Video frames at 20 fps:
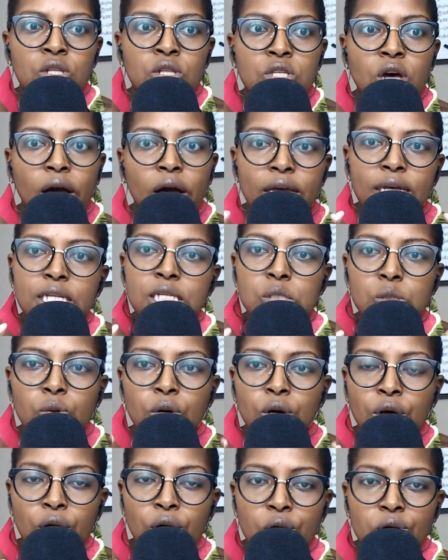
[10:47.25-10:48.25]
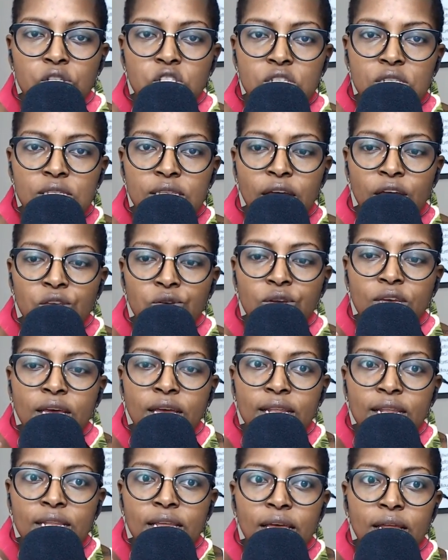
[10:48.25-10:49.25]
talking to a coach is that you
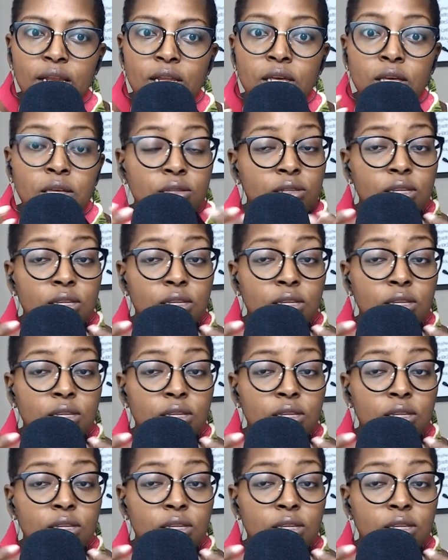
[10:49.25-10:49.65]
can then